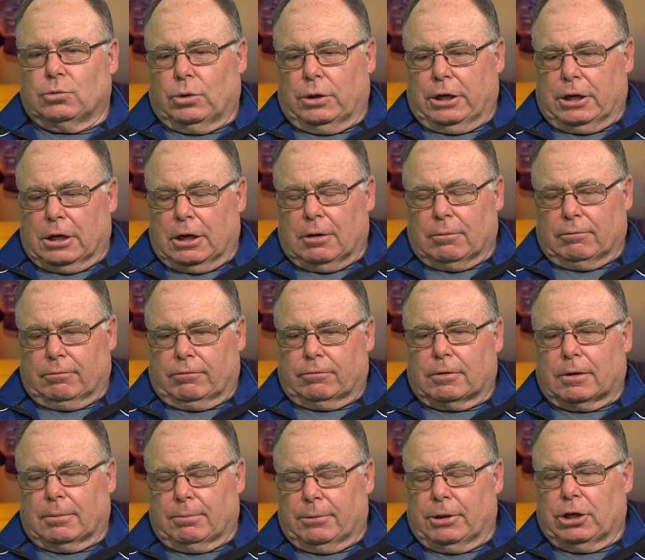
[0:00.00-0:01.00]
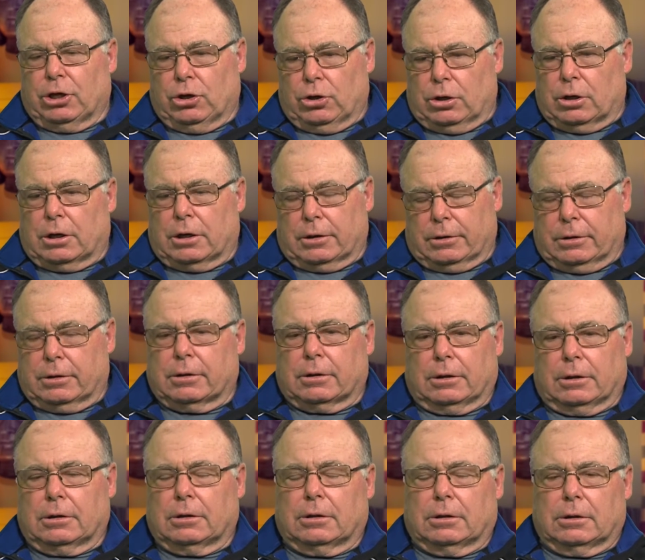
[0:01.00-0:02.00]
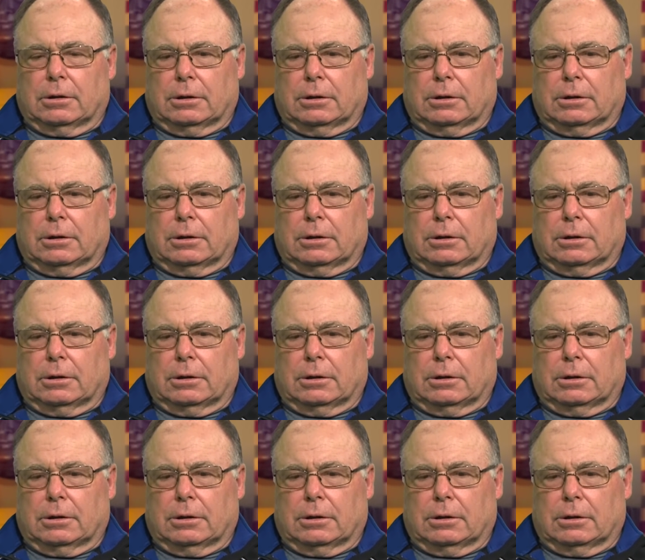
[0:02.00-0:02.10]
we come from the earth. And,